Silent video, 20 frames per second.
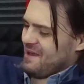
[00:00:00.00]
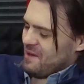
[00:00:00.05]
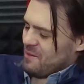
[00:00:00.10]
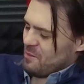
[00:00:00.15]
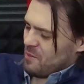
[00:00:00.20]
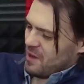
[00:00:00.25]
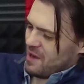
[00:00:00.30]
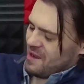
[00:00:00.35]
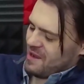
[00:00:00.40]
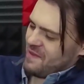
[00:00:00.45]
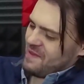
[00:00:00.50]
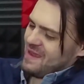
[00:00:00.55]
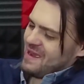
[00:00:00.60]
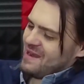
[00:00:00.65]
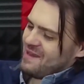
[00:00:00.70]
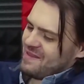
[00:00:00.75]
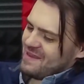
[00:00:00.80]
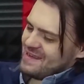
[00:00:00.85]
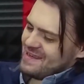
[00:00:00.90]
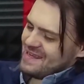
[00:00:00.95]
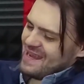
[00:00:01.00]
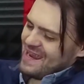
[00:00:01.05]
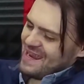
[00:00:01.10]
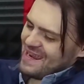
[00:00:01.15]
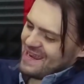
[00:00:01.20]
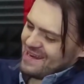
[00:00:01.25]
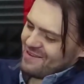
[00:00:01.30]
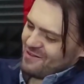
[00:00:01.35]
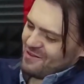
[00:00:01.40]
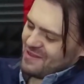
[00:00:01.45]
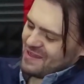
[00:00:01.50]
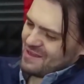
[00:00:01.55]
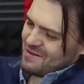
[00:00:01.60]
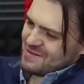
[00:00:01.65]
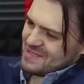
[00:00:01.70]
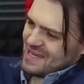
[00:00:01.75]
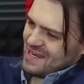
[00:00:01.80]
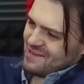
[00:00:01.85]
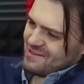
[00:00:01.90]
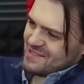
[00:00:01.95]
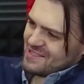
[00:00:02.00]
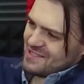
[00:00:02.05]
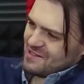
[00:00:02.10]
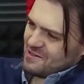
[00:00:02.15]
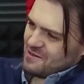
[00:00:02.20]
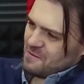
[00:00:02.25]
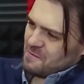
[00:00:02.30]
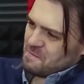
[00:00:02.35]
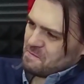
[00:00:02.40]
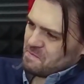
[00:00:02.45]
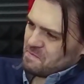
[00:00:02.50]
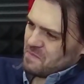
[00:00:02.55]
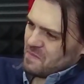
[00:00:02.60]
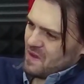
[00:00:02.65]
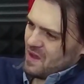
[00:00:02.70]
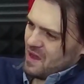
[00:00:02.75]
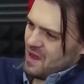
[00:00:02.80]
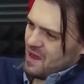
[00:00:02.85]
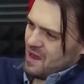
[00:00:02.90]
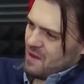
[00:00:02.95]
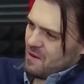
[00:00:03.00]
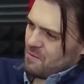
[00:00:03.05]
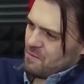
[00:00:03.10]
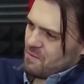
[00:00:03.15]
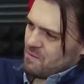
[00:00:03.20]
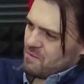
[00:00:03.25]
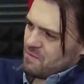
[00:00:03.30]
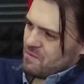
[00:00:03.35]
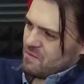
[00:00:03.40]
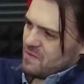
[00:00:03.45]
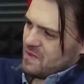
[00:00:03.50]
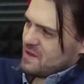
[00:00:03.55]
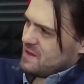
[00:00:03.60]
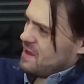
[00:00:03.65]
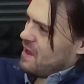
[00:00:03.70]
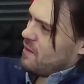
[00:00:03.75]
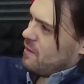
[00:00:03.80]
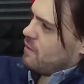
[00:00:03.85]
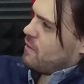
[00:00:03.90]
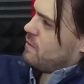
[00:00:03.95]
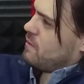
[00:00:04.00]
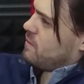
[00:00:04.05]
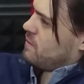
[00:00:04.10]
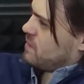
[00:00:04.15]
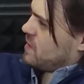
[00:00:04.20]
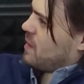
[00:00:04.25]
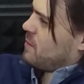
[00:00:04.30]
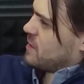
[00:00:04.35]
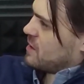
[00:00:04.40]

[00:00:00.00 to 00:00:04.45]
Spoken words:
But at the end of the day, it really comes down to company